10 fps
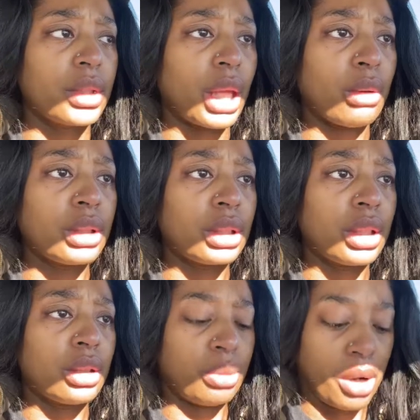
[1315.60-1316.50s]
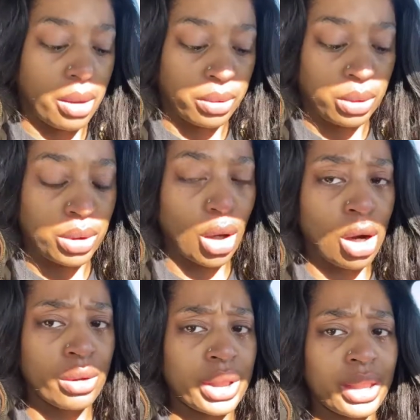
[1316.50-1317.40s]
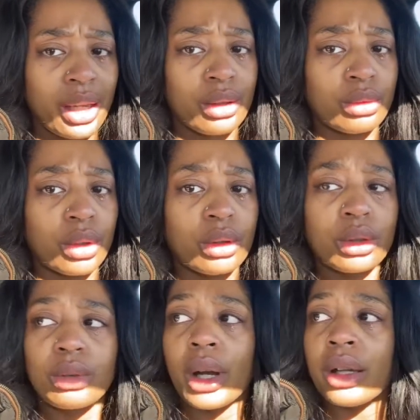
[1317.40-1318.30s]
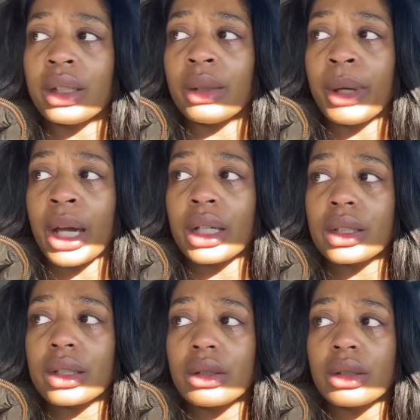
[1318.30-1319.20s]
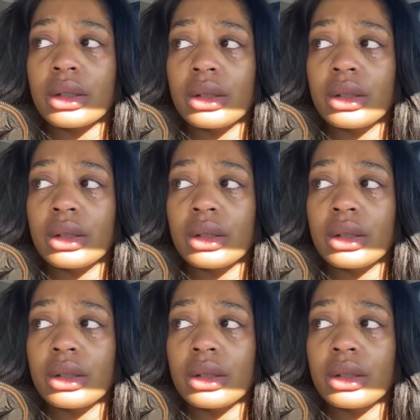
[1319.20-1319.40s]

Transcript: That was another problem. It was already kind of rolling around in the box